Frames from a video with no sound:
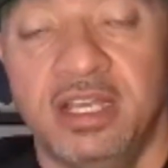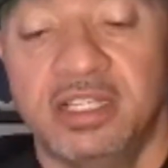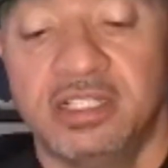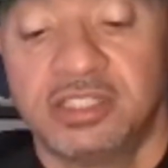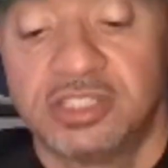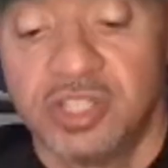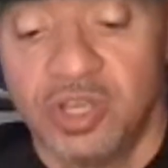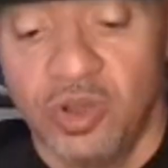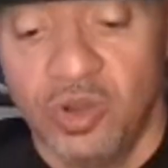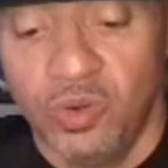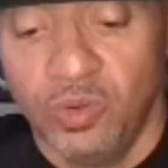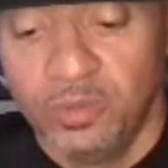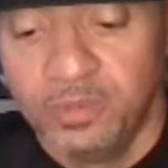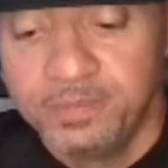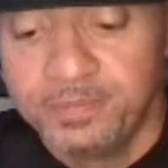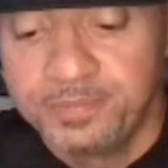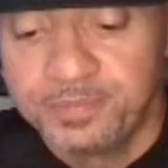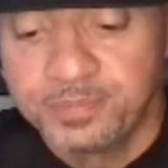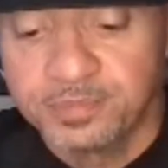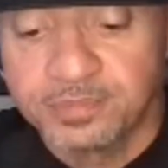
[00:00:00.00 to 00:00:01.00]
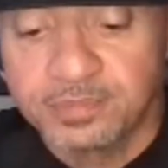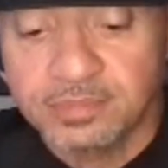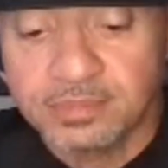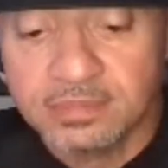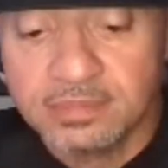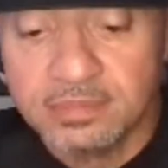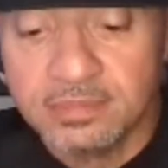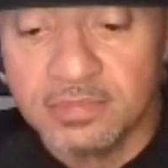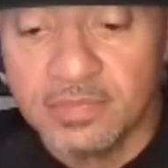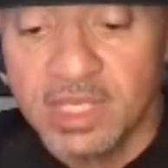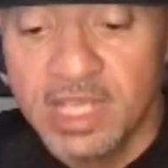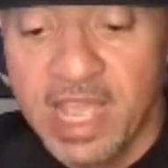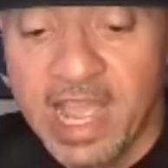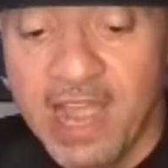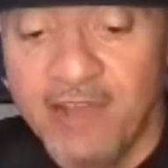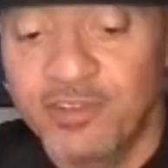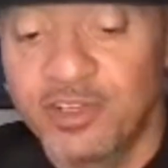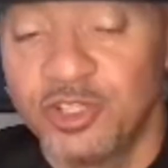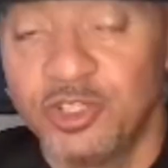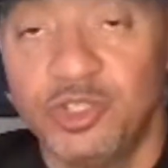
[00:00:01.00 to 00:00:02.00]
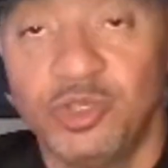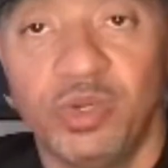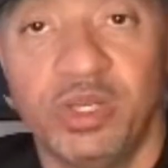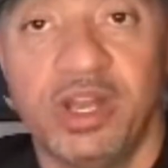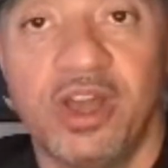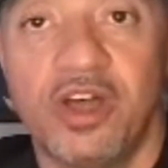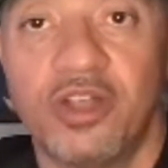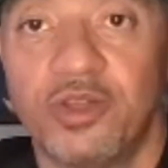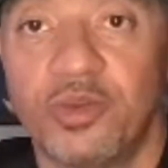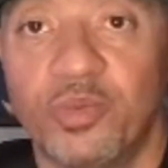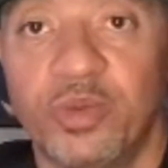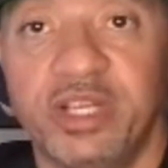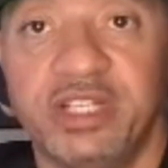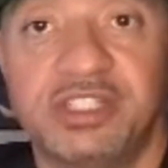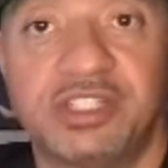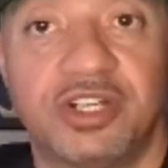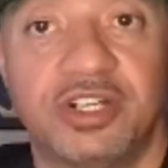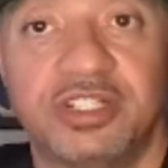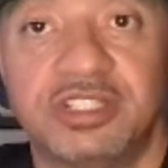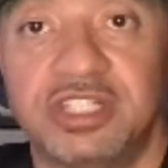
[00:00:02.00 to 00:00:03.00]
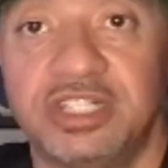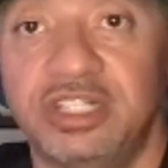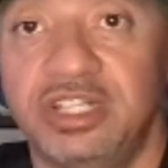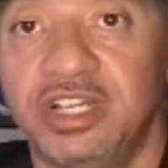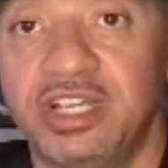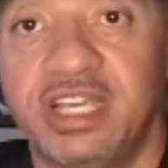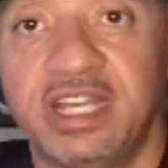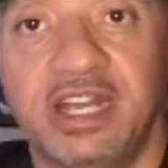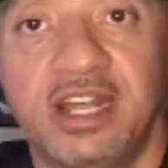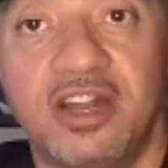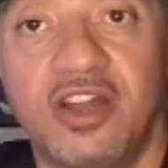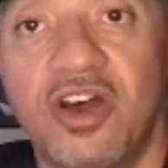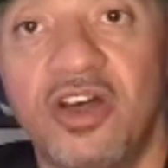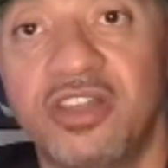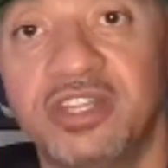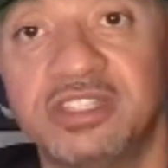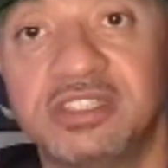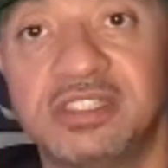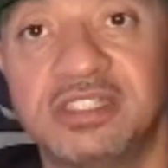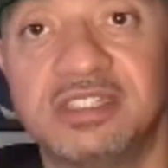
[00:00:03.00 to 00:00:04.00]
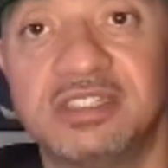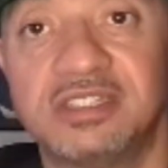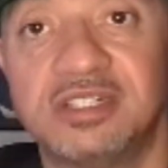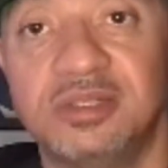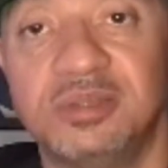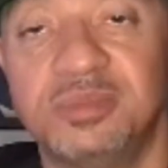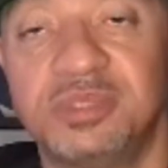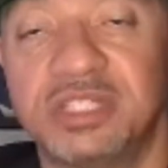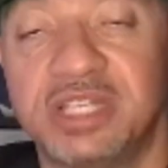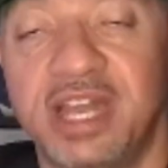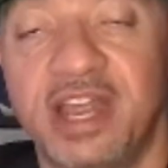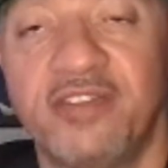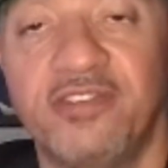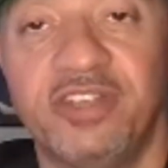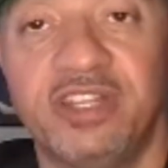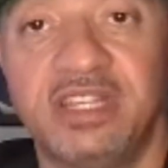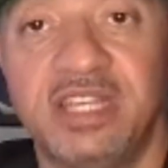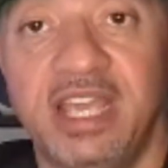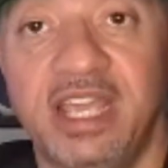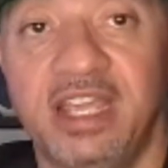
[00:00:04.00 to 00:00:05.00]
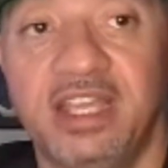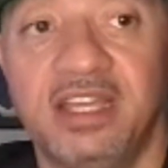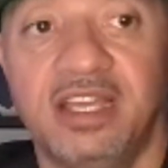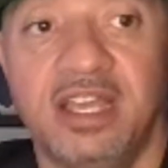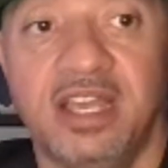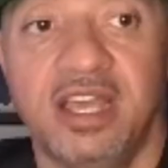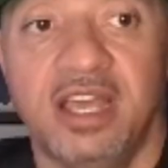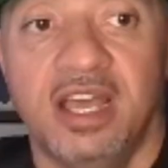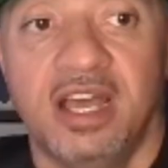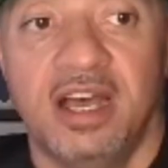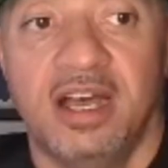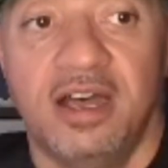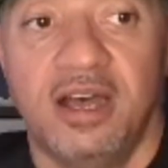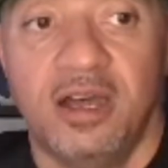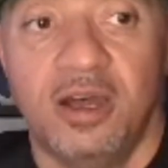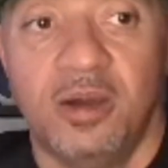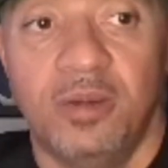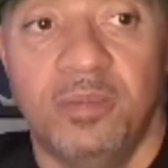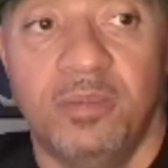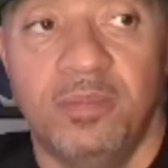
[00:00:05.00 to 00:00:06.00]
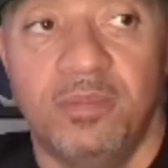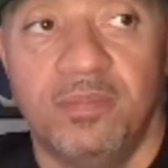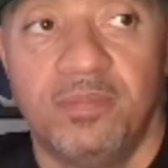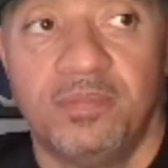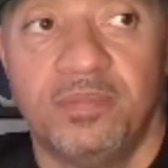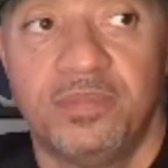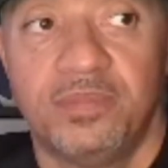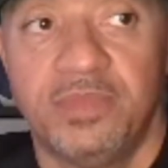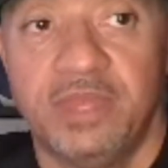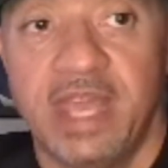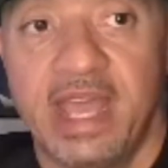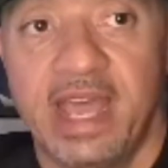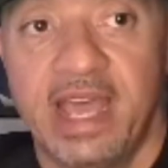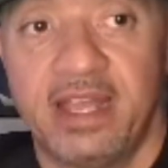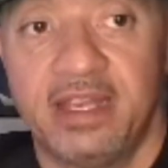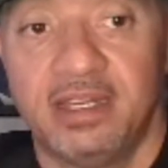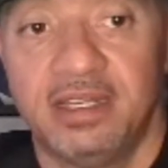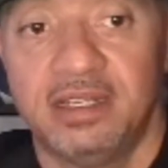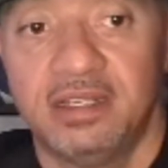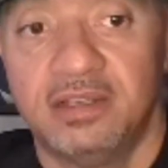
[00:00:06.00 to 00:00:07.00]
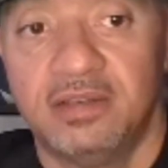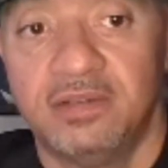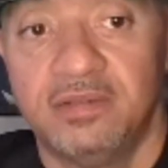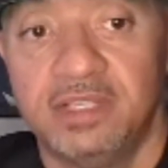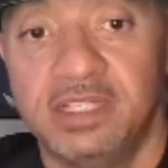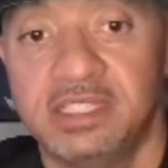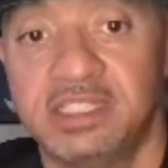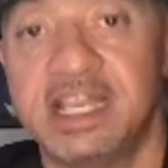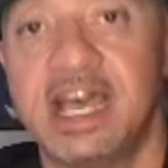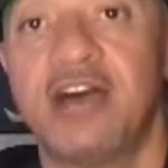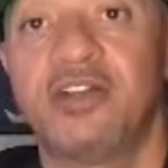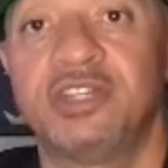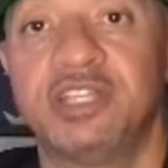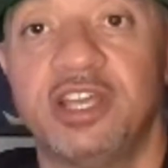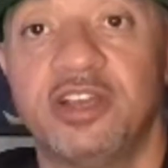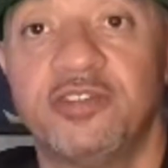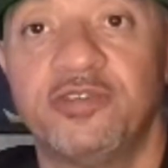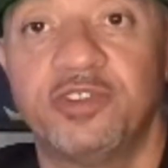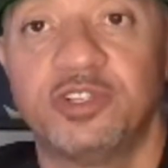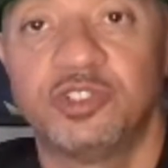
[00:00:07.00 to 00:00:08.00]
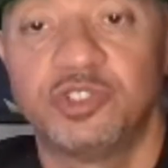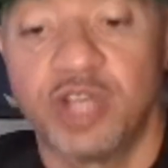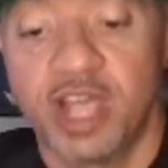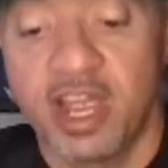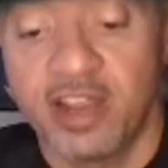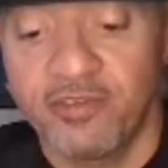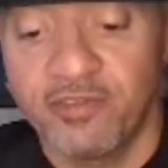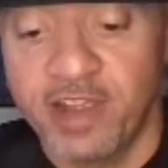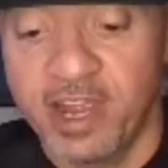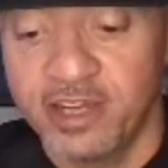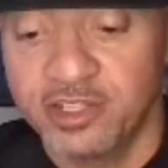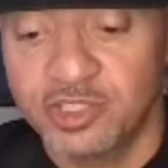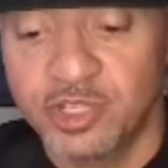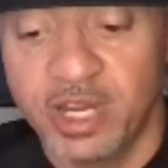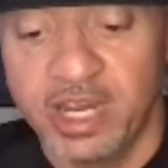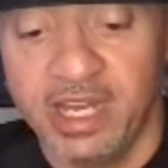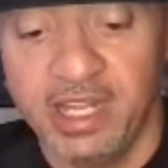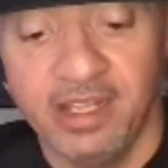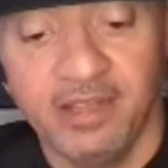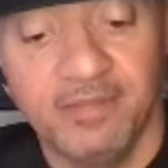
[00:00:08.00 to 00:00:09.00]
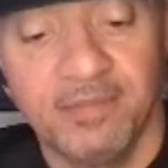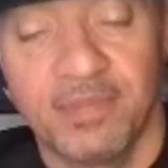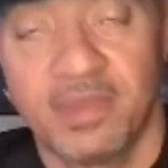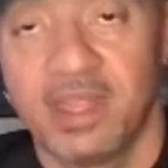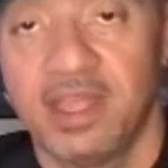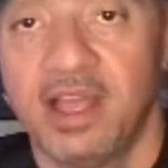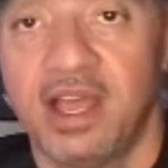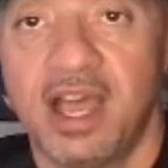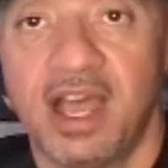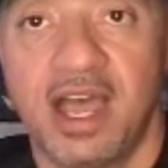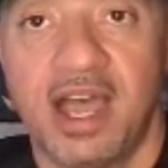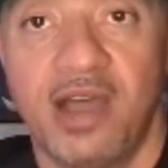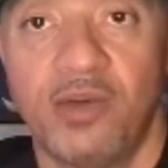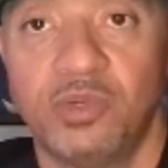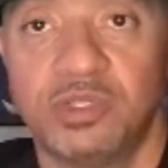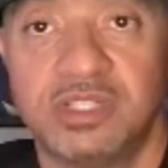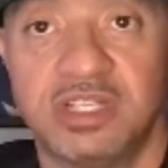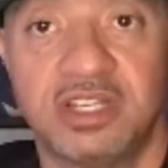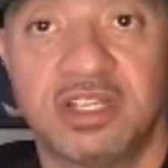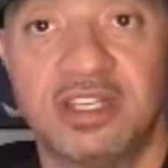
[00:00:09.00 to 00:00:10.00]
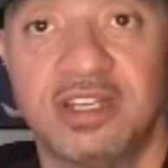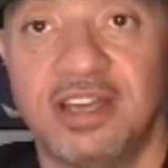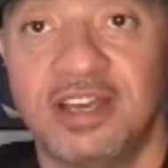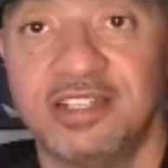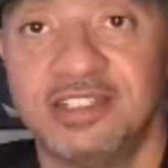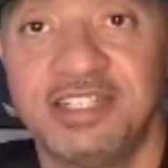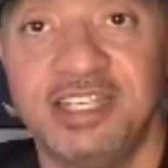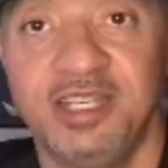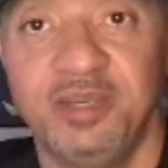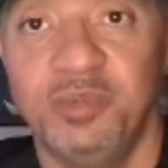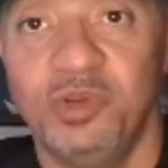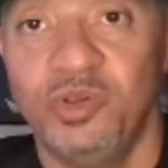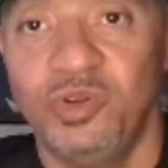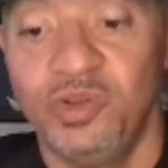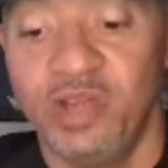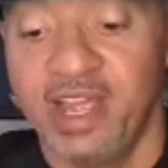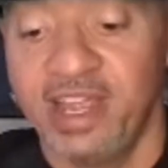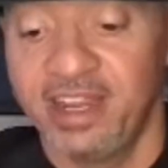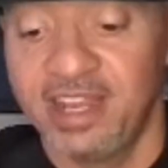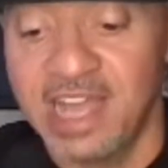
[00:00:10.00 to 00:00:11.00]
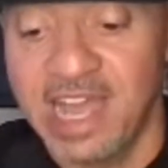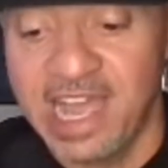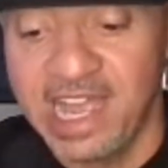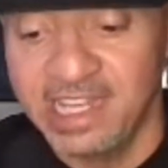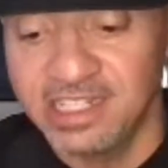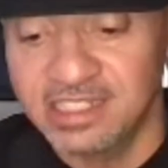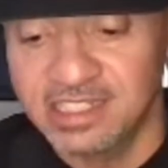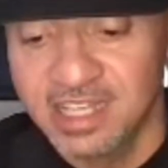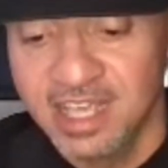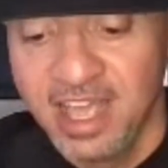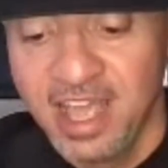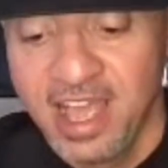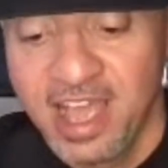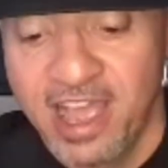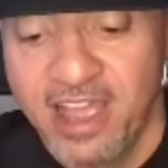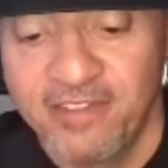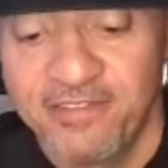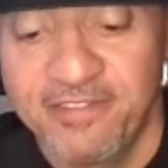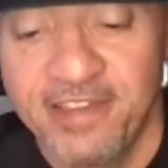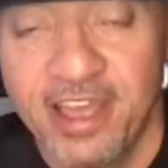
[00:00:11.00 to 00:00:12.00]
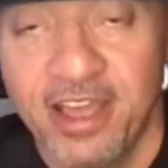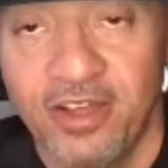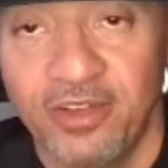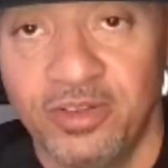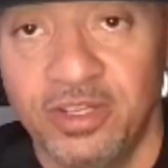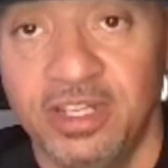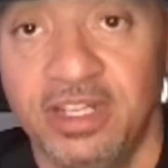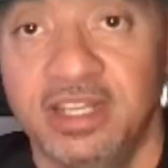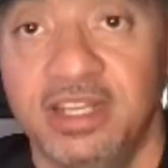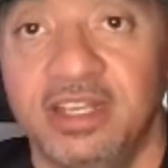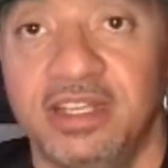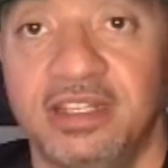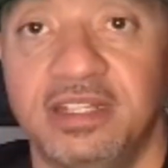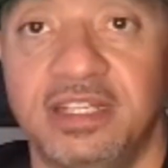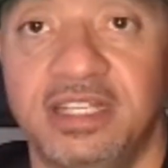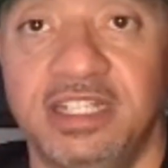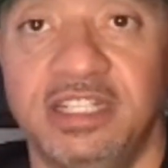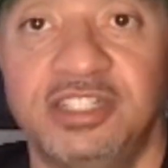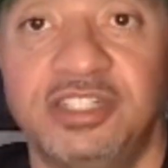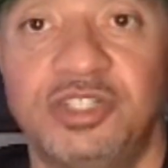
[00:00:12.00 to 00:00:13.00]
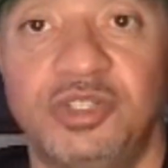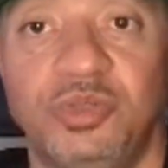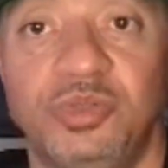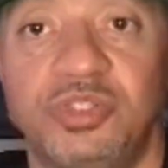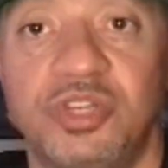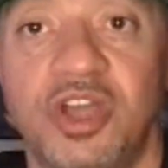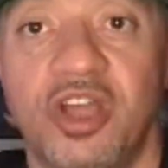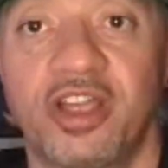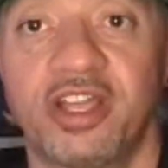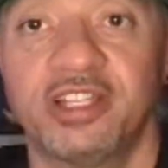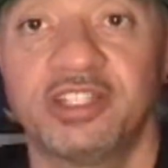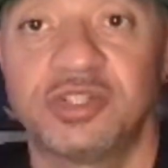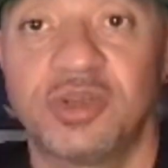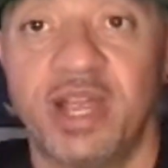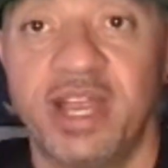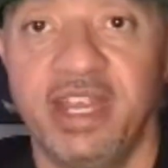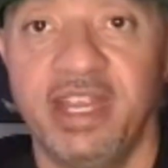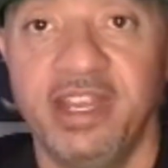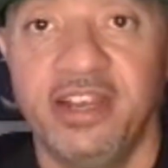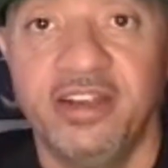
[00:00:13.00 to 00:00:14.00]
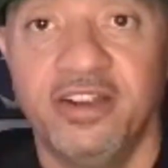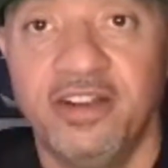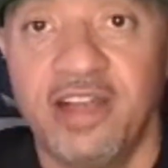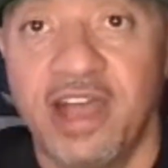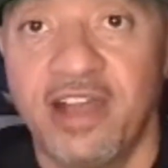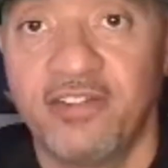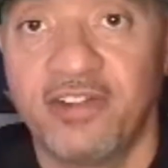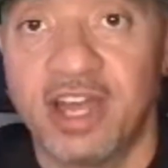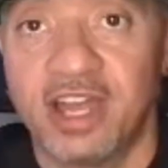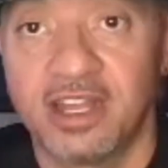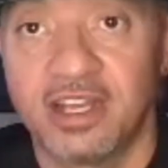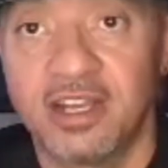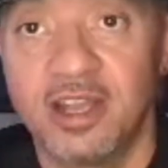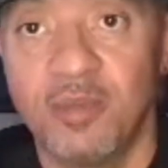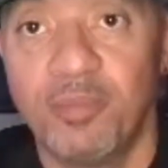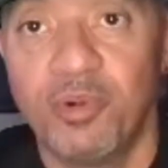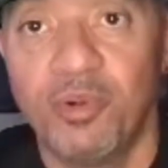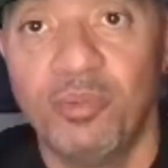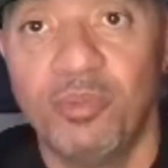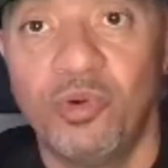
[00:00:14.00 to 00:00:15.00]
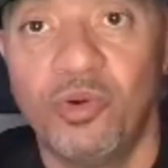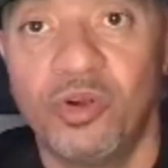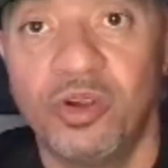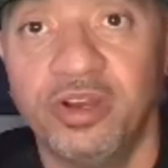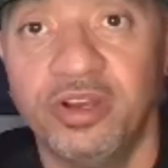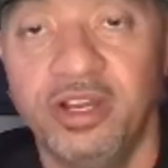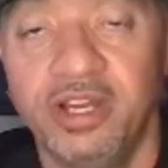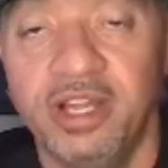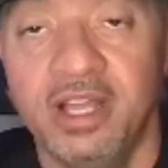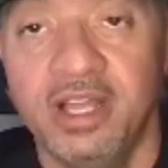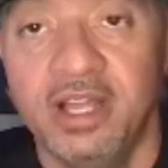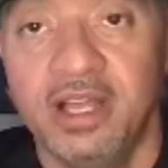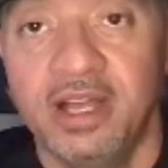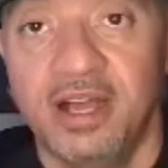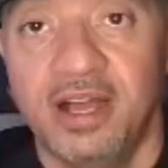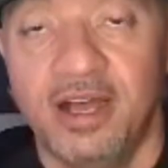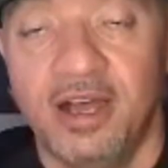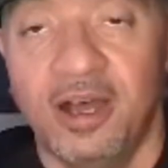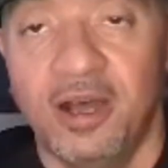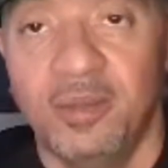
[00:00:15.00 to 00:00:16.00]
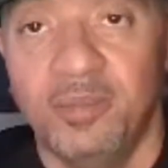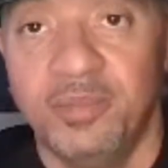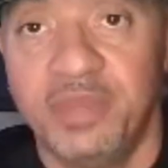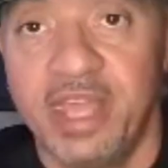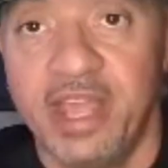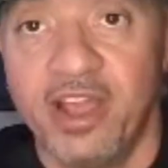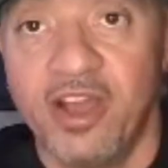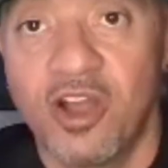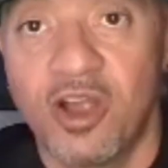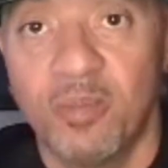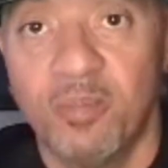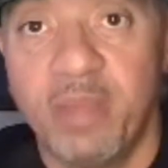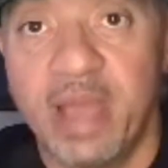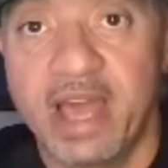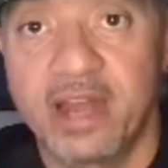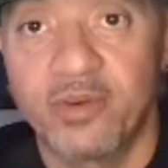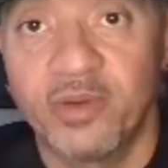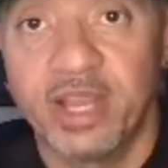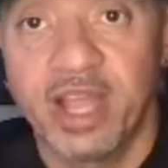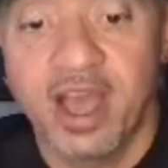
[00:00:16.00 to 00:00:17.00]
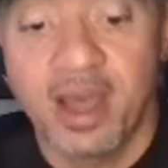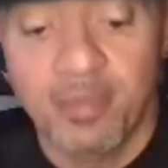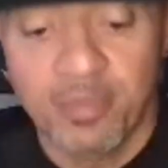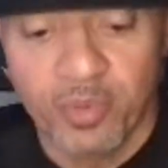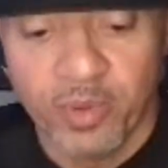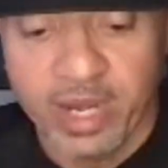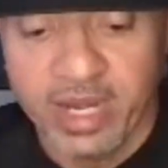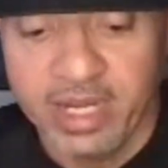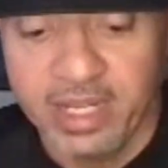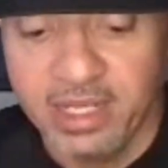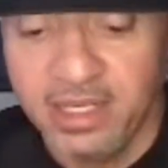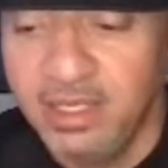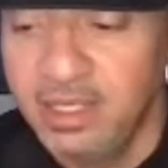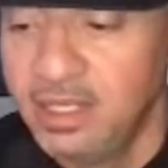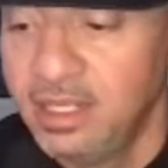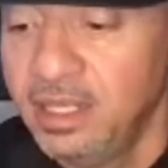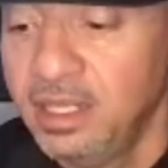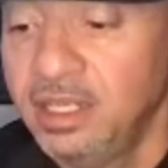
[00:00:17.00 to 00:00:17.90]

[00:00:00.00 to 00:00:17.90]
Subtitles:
So after doing all the research and looking at all the systems and everything that is out there for dry fire training, I was looking on Temu, and guys, I found these two targets right here. I've got a couple more. They are battery operated.